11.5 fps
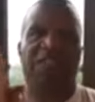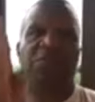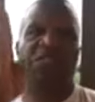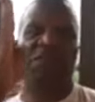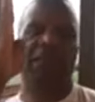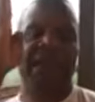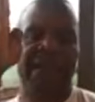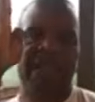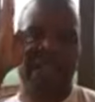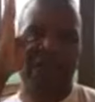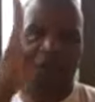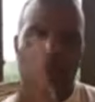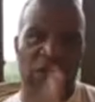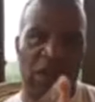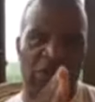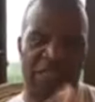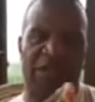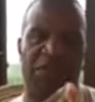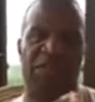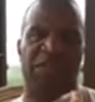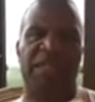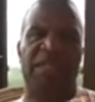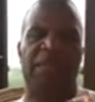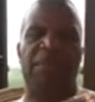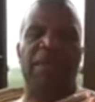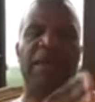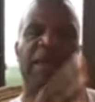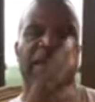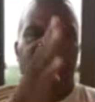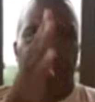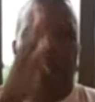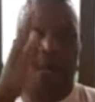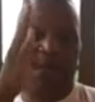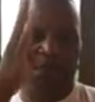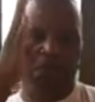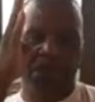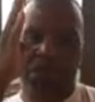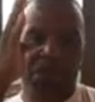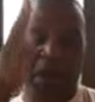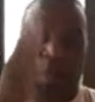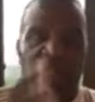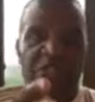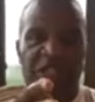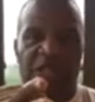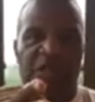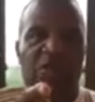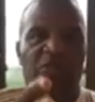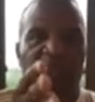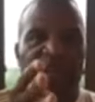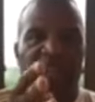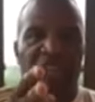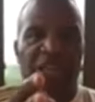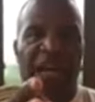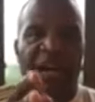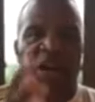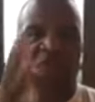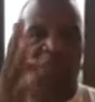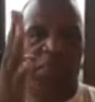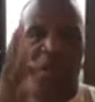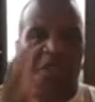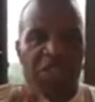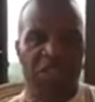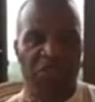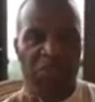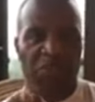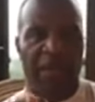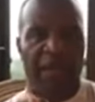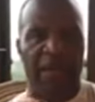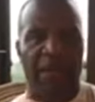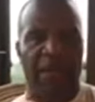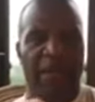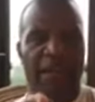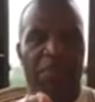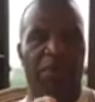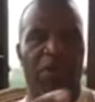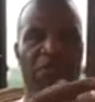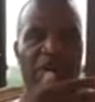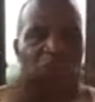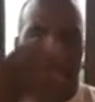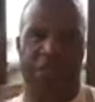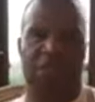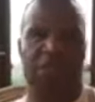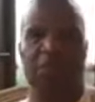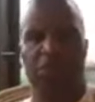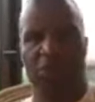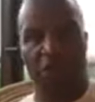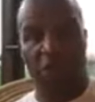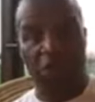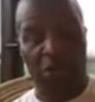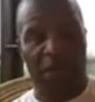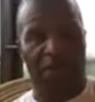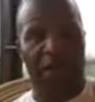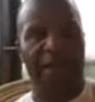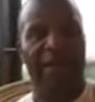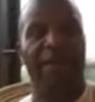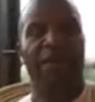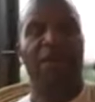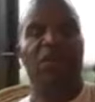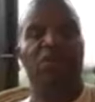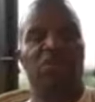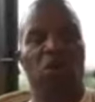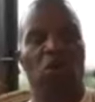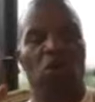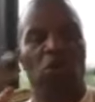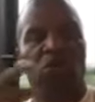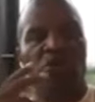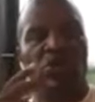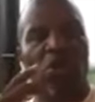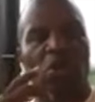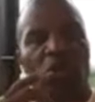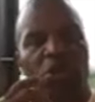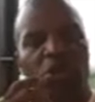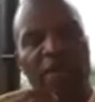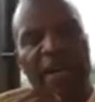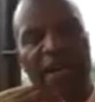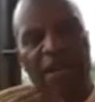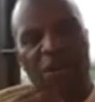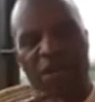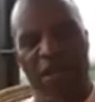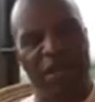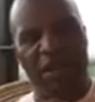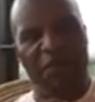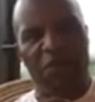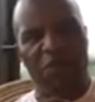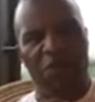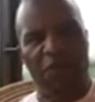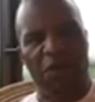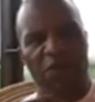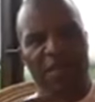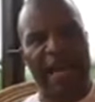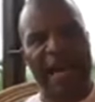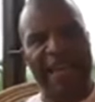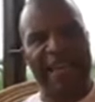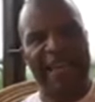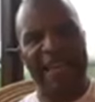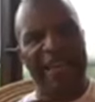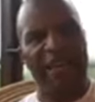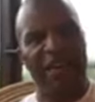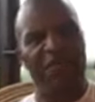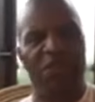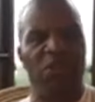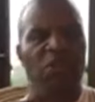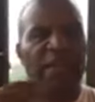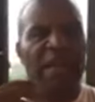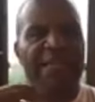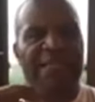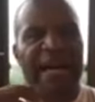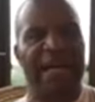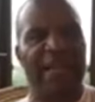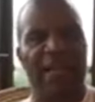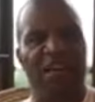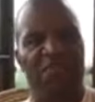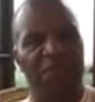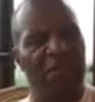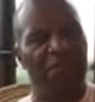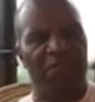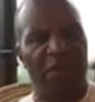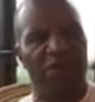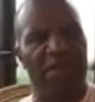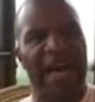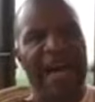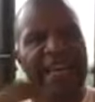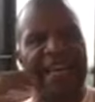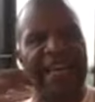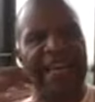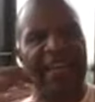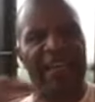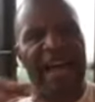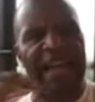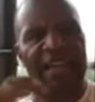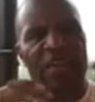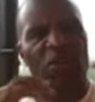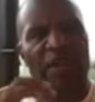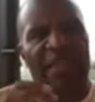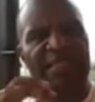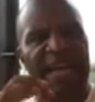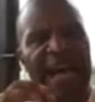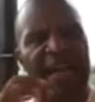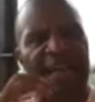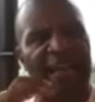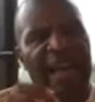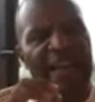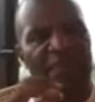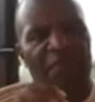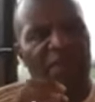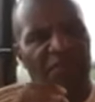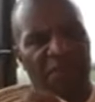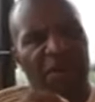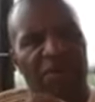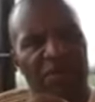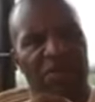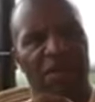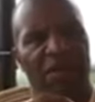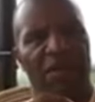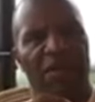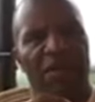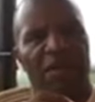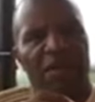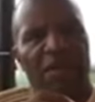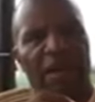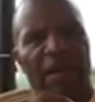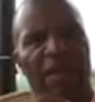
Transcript: but somebody can give you low self esteem by punishing you for being a child or punishing you for being imperfect, which just means you're human, right? So, so you got to learn to love you first. I can't love you unless I love me first. I can't like you unless I like me first, right?